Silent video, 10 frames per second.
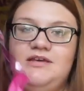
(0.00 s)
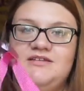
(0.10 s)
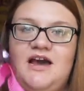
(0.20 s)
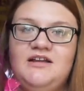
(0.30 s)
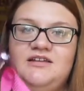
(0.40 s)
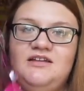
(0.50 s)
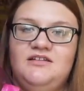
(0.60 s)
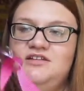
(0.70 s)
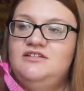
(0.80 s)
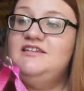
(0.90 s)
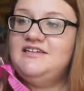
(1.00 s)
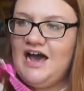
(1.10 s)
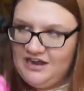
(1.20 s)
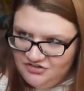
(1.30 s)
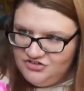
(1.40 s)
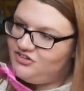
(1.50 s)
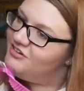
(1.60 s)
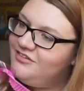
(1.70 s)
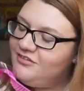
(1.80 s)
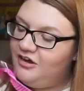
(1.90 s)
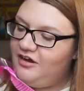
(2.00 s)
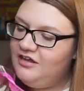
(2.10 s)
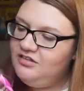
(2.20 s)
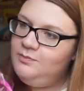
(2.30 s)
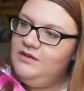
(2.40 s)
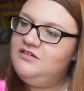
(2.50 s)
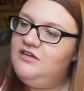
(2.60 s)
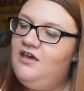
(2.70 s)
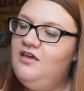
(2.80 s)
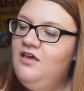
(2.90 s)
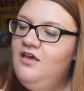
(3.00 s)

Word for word: attached. Sorry, I can't speak today.